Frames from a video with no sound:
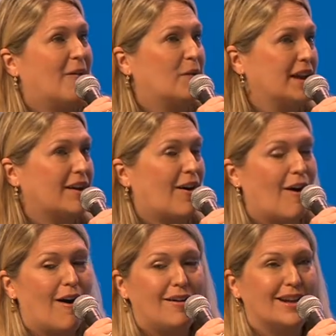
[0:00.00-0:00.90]
We are
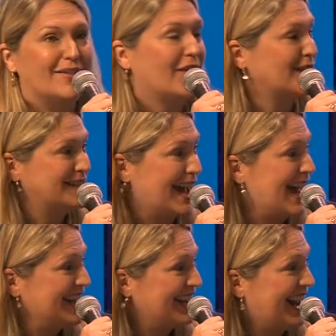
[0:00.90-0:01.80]
all in their
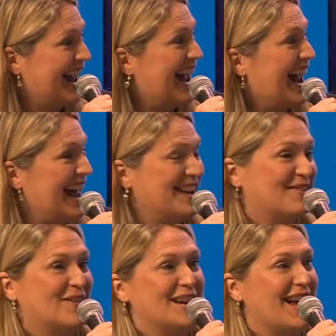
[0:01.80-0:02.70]
debt, and
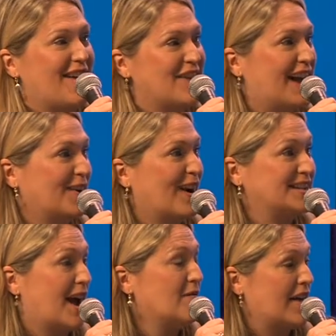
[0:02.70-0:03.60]
we have had a great time.